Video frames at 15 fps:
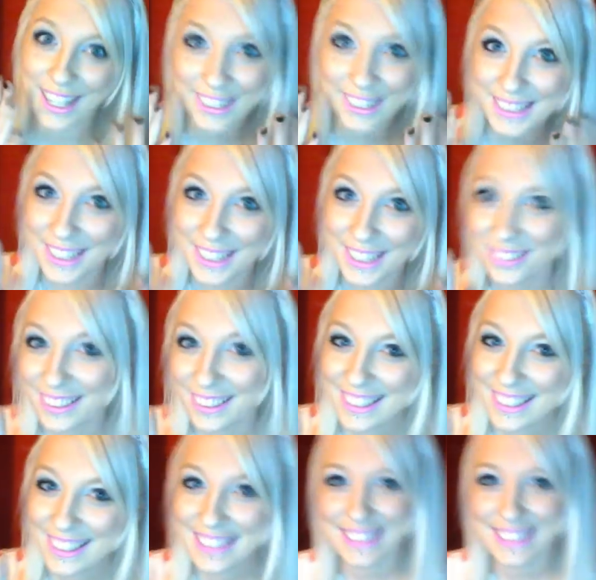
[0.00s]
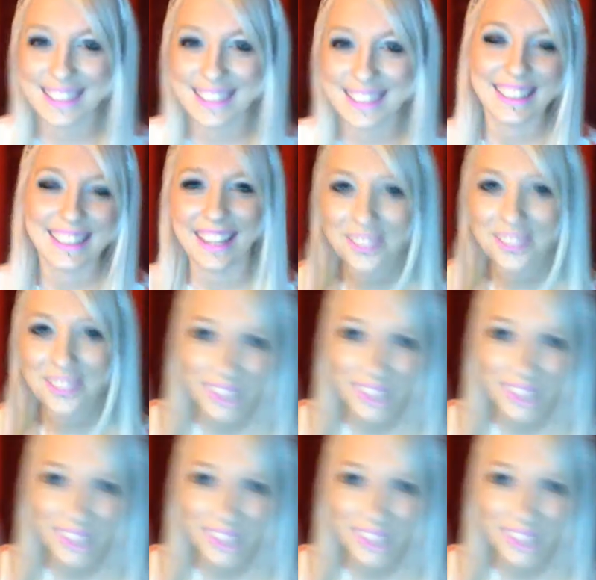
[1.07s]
You're just going to have to wait until you get it in